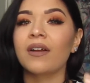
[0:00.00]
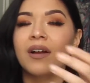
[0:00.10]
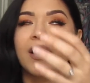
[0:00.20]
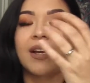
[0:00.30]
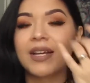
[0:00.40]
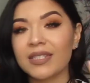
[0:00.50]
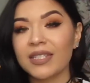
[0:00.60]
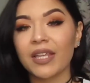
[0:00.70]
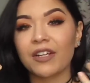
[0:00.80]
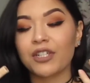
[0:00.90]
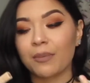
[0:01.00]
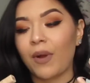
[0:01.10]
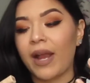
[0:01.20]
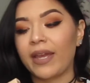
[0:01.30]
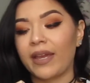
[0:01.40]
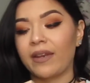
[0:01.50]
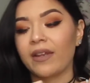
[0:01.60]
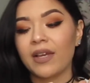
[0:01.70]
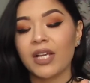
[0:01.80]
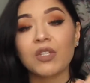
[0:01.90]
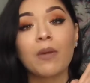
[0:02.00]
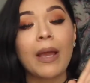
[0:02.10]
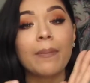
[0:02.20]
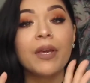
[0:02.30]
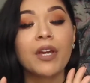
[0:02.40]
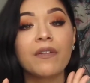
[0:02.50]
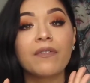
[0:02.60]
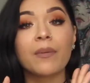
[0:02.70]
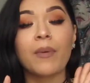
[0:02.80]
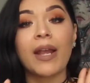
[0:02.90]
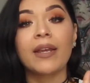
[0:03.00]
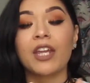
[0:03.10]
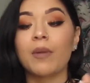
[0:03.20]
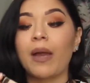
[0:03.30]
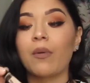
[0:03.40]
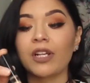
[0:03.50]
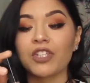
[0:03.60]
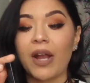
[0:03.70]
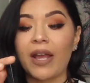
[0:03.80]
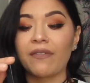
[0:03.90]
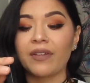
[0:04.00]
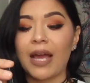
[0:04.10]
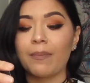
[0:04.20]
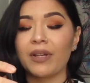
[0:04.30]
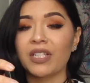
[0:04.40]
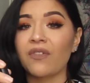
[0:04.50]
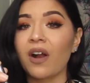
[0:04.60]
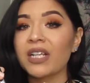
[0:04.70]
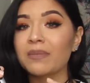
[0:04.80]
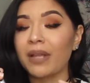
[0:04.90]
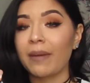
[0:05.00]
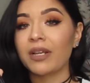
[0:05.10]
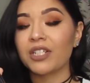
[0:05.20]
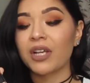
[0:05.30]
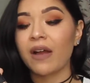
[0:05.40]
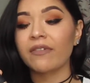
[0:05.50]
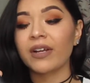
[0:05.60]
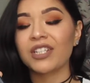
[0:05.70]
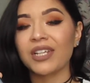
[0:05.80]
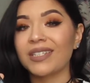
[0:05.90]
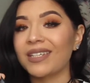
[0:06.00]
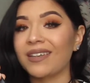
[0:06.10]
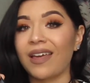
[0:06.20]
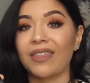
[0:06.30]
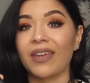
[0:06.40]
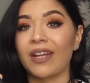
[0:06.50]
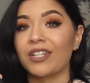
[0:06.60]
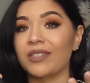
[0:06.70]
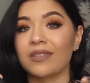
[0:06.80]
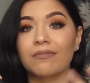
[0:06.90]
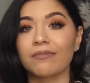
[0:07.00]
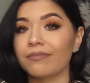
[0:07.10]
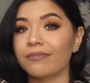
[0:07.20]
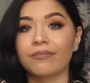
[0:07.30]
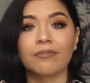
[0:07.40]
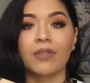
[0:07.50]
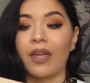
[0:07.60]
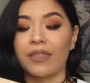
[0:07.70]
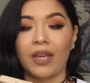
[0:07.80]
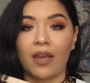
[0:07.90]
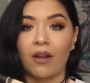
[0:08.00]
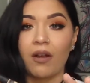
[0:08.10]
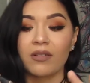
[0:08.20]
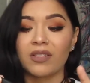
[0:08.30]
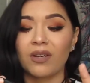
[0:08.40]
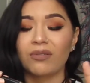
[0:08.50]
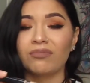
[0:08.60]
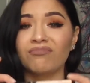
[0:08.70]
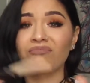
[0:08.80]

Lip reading: concealer to brighten. So it might be good for brightening. You might want to try it for that. But as far as blemish coverage, it did nothing. It just nothing at all. So